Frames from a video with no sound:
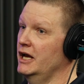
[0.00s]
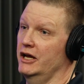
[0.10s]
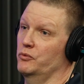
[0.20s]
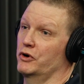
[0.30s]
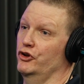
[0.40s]

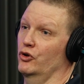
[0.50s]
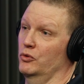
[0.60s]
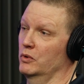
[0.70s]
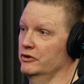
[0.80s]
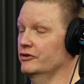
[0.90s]
And we're the only
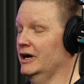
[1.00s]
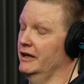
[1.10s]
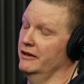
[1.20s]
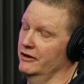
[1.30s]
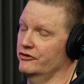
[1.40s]
ones
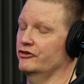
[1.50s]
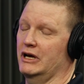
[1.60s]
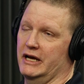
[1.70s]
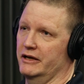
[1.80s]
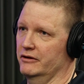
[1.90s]
on this
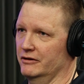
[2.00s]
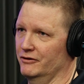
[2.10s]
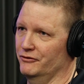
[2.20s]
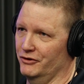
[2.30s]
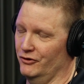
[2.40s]
side
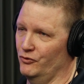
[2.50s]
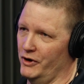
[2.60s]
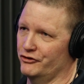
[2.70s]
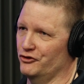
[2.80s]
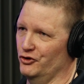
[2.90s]
of
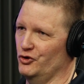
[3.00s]
Western New